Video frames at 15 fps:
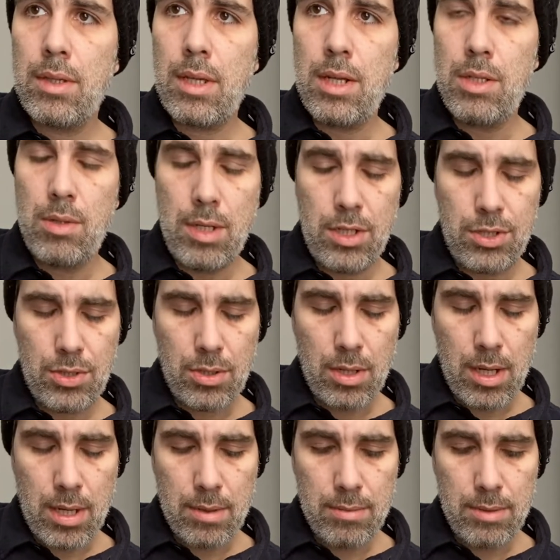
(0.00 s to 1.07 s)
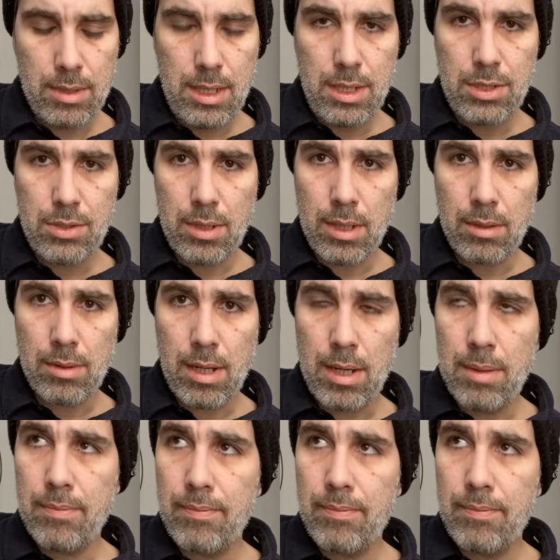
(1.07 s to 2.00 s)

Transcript: you hit your D string, right?